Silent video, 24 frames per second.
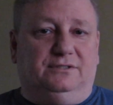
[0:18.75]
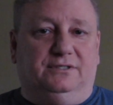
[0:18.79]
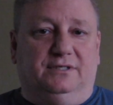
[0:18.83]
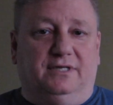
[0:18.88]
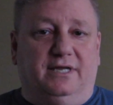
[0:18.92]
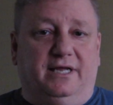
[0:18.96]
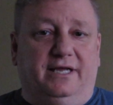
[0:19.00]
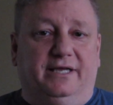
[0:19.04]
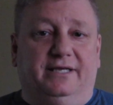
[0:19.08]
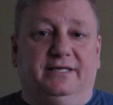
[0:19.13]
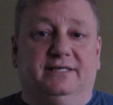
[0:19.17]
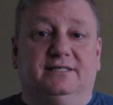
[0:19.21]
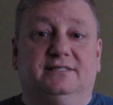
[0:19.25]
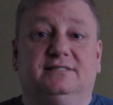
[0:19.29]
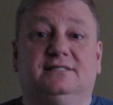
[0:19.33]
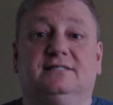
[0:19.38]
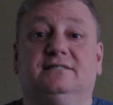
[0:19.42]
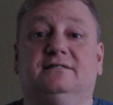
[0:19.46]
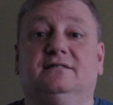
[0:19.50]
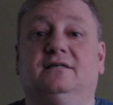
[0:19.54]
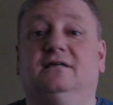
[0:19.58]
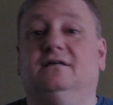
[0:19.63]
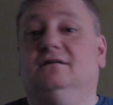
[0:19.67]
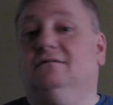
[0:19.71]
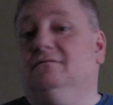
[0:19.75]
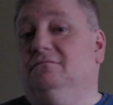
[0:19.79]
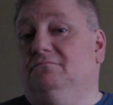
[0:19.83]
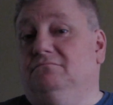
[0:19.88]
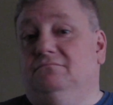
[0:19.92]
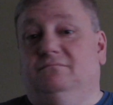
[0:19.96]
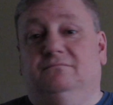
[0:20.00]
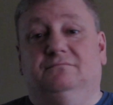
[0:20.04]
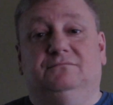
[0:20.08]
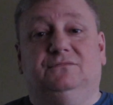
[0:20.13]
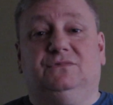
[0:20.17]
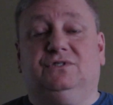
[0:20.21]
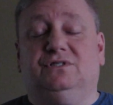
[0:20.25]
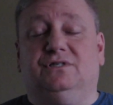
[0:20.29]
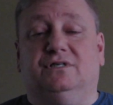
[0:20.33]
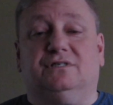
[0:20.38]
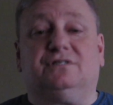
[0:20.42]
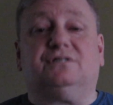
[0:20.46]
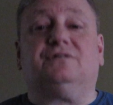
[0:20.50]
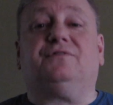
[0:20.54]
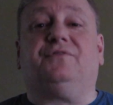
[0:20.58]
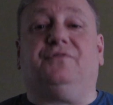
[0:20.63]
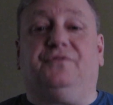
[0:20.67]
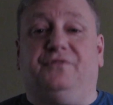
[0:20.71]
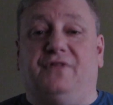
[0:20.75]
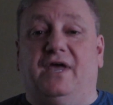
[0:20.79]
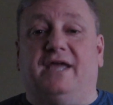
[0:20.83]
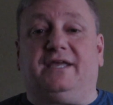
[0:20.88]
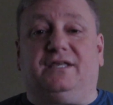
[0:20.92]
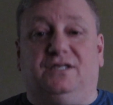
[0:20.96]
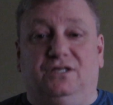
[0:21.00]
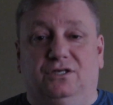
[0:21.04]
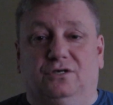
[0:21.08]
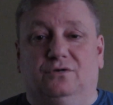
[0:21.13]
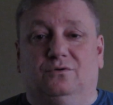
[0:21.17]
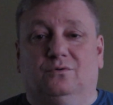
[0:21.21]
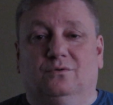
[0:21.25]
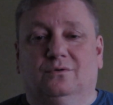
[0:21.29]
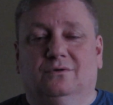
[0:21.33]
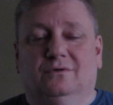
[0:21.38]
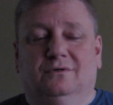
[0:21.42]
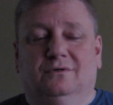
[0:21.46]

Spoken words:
today is just thank you.